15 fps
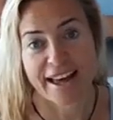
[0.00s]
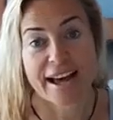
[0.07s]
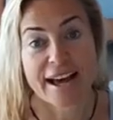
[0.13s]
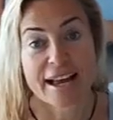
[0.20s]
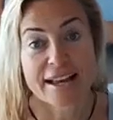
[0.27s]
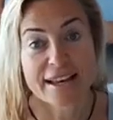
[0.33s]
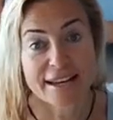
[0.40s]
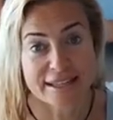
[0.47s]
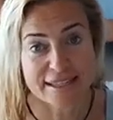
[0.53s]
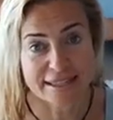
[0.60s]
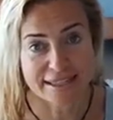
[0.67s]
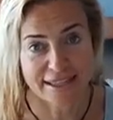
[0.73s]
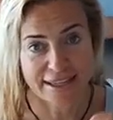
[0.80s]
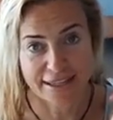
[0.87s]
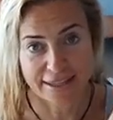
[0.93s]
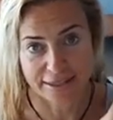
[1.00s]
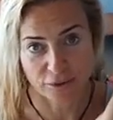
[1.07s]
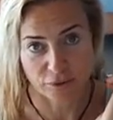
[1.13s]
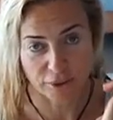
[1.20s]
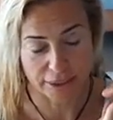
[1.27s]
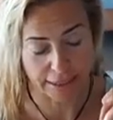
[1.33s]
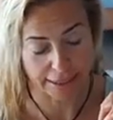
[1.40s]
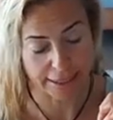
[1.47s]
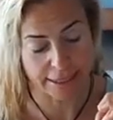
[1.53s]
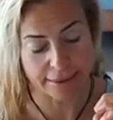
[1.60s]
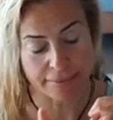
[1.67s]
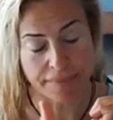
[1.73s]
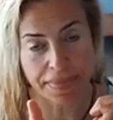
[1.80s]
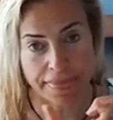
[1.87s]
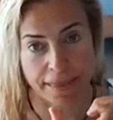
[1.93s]
let's do it again.
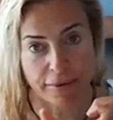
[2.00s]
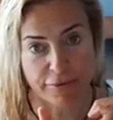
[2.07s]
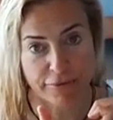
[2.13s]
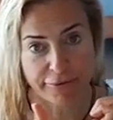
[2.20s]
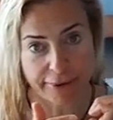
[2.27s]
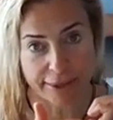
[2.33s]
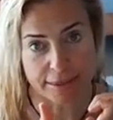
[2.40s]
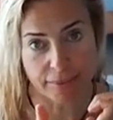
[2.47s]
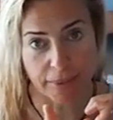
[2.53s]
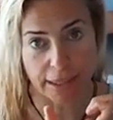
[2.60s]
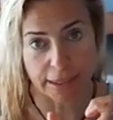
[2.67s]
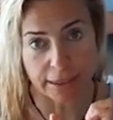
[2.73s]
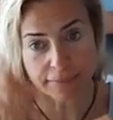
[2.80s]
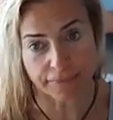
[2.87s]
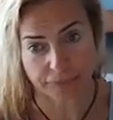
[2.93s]
First one,